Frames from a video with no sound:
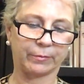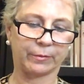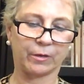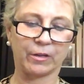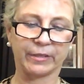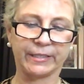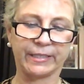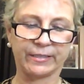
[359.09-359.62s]

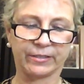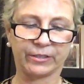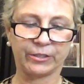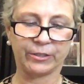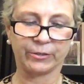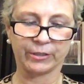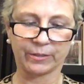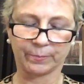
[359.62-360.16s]
All he needs to do
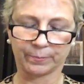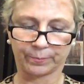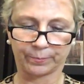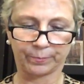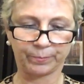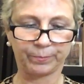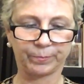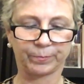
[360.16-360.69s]
is
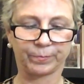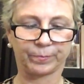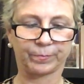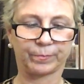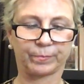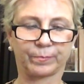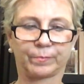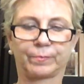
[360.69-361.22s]

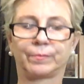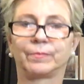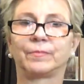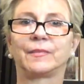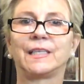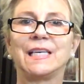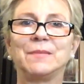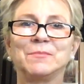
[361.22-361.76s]

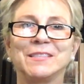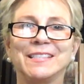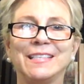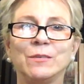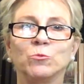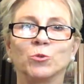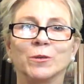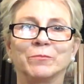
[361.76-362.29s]
keep the
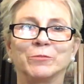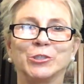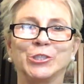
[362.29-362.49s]
seat warm for